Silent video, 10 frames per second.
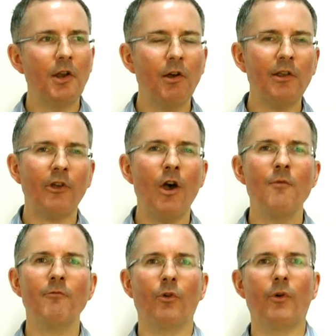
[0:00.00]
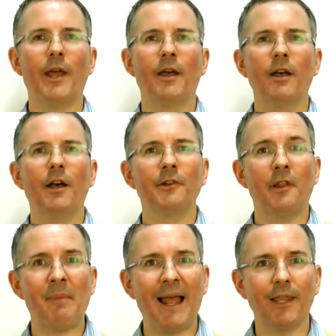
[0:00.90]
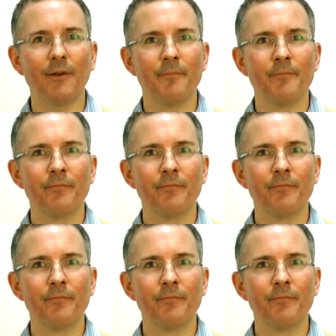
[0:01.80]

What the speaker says: a nice home for it at another bank.